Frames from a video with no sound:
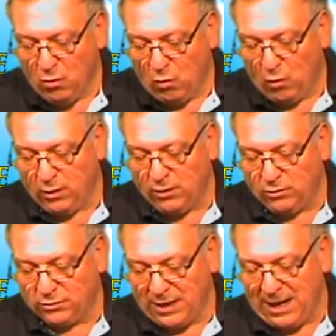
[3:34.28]

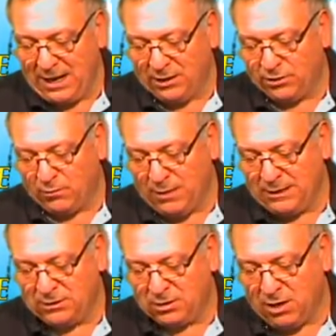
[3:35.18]
Orioles at the
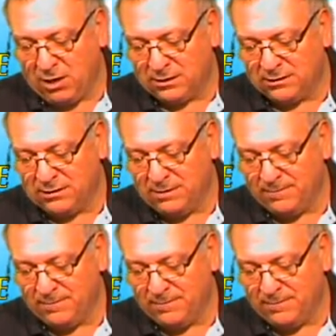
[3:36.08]
White Sox,